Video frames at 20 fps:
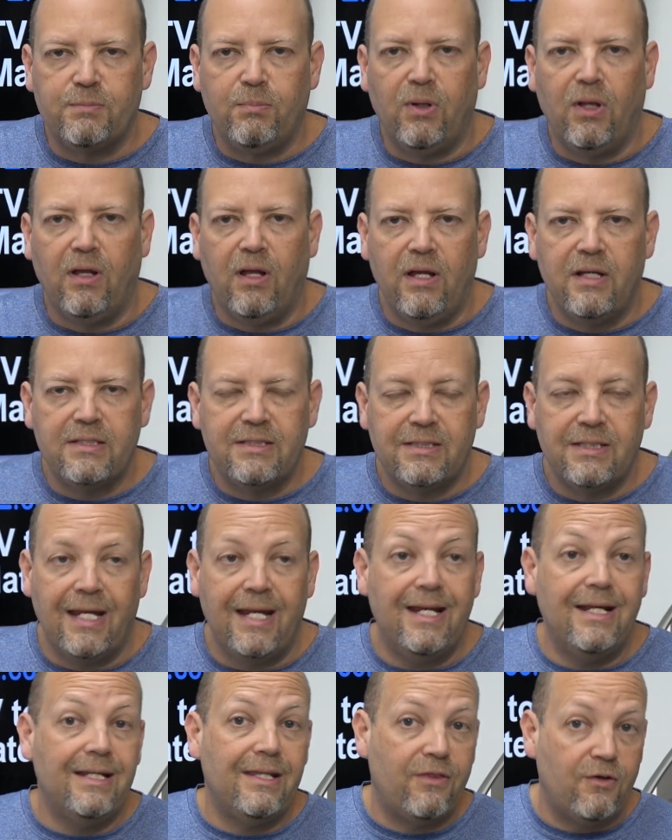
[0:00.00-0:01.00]
Plus
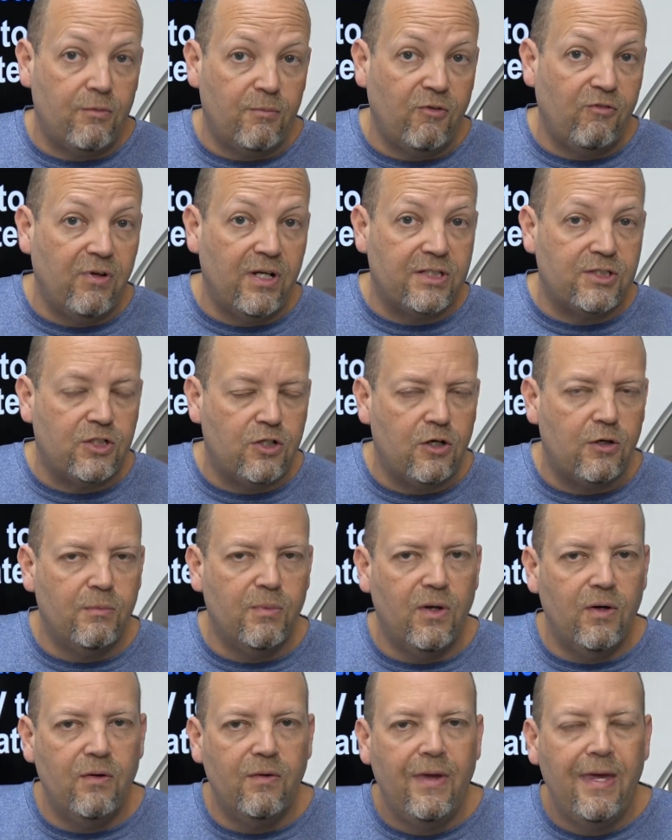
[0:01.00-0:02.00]
and ThermoFlex
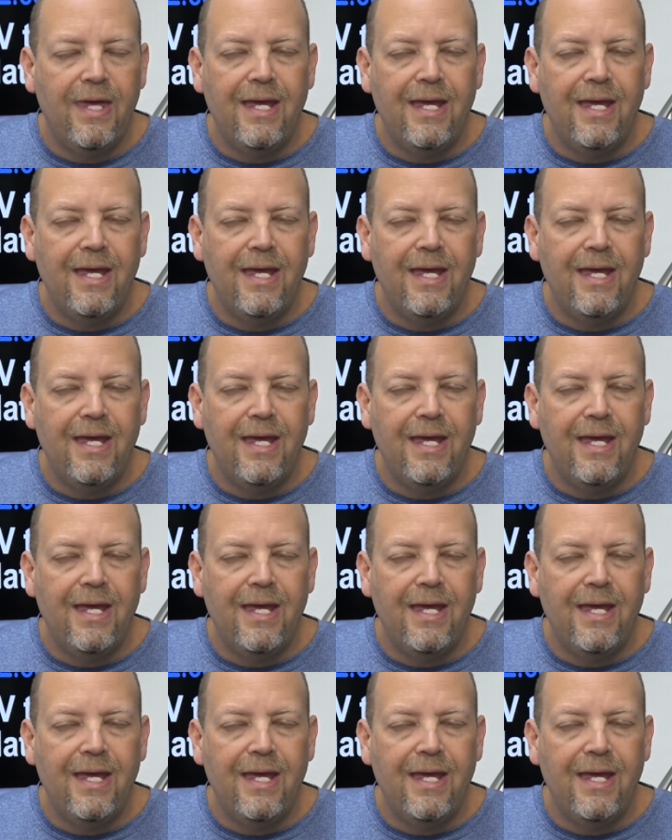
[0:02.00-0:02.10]
Turbo